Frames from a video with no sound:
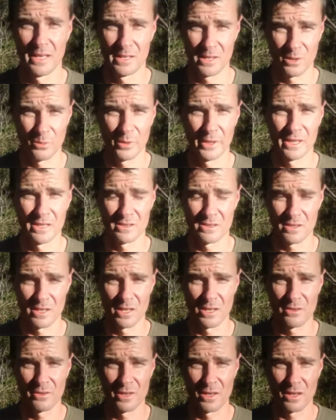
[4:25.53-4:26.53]
in our weakest
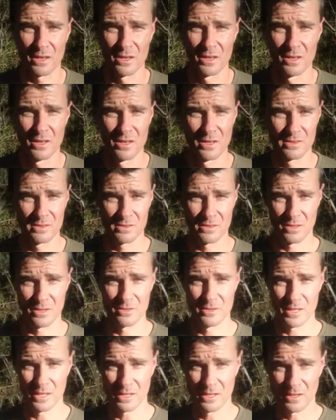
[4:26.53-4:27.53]
area.
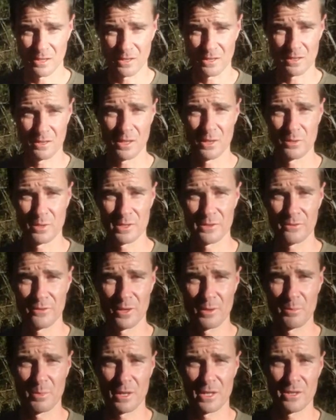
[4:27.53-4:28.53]
So taking our lowest
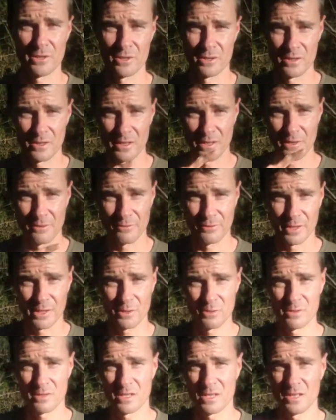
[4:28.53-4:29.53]
vibration in our
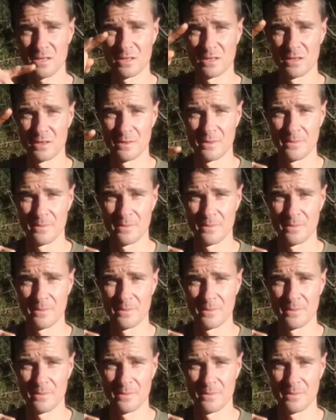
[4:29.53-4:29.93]
frequency,